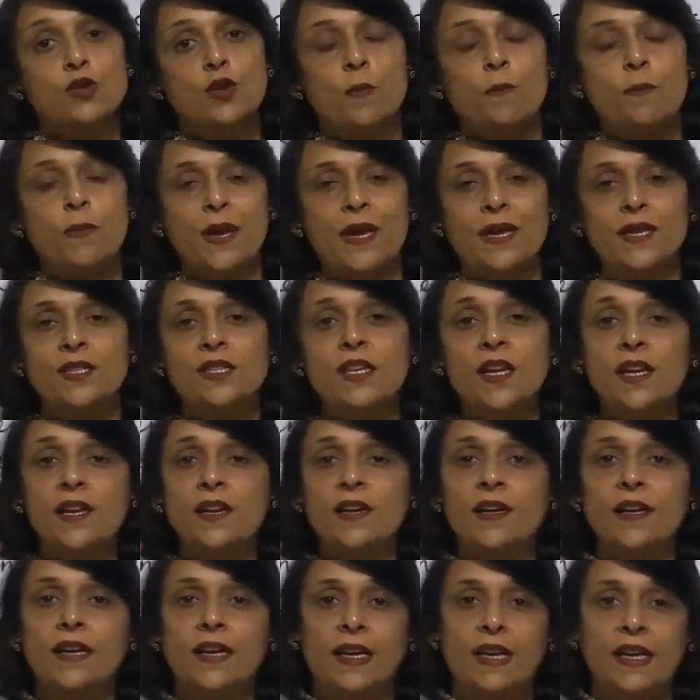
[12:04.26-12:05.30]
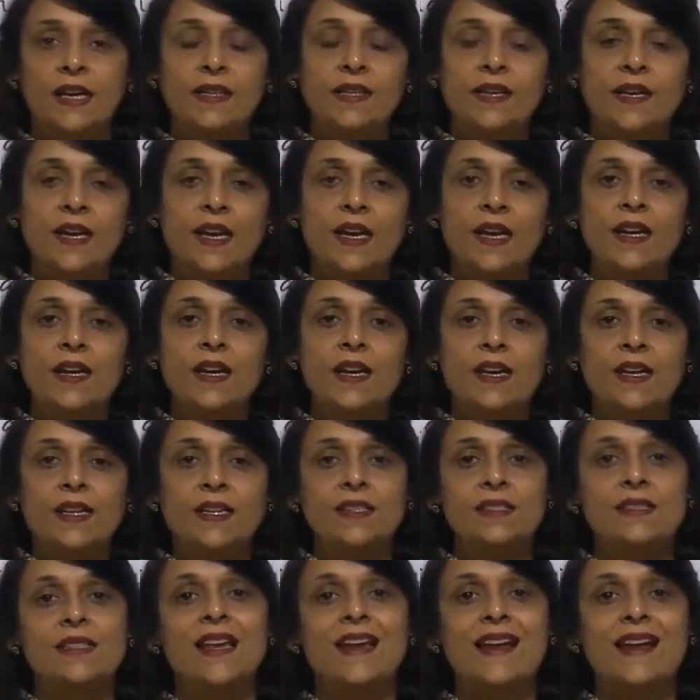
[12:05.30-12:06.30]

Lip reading: So basically, the kidneys,